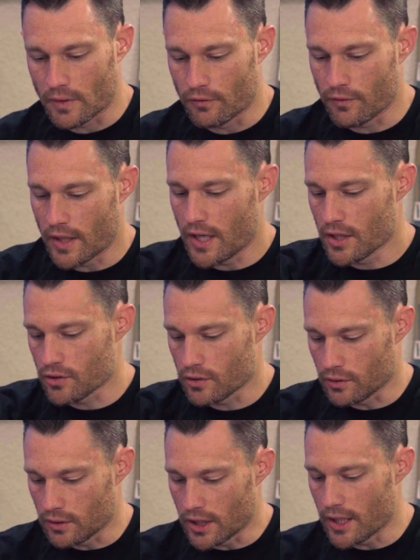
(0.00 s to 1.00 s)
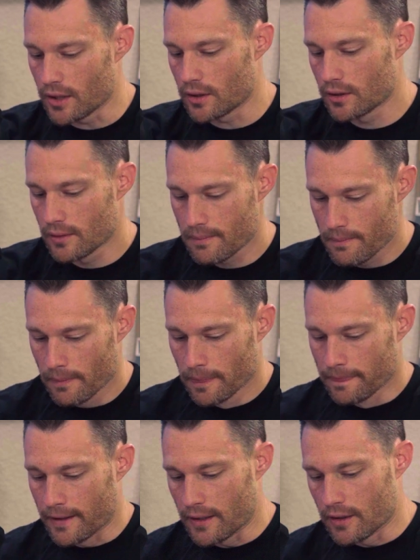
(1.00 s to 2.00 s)
financial layer.
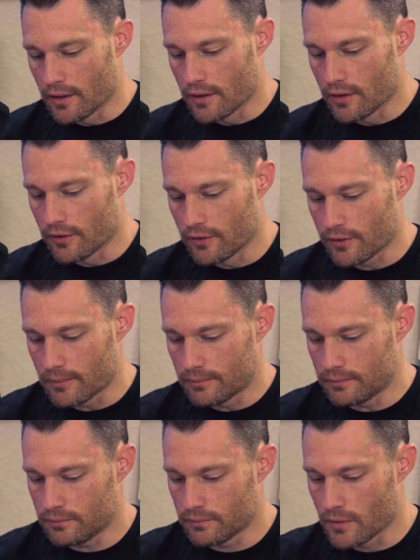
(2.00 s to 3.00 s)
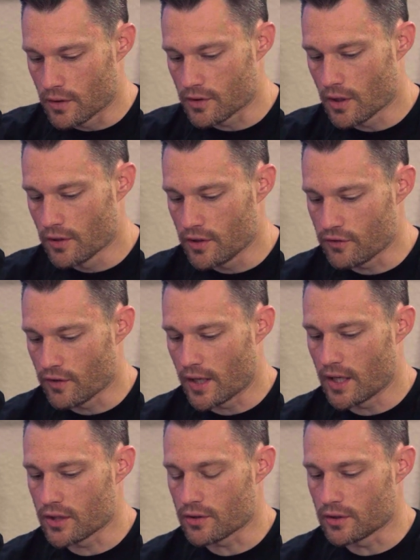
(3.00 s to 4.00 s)
Is there's all these
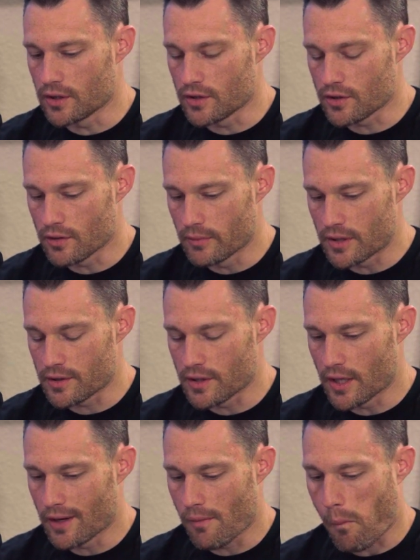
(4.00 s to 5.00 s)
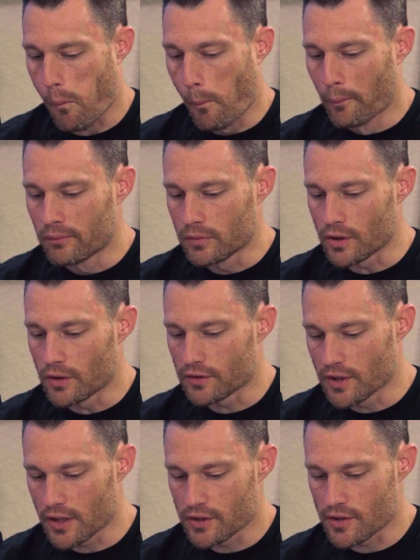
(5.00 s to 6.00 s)
financial instruments now. So
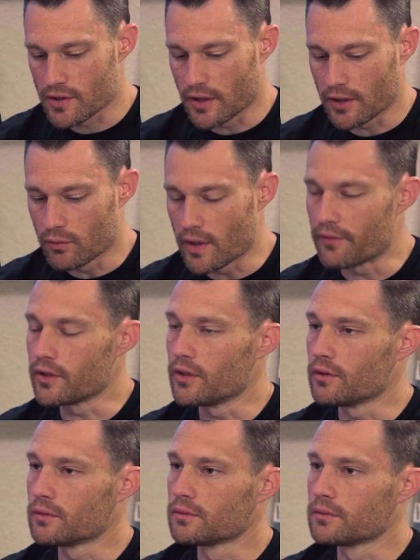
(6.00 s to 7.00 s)
it's not just like revenue.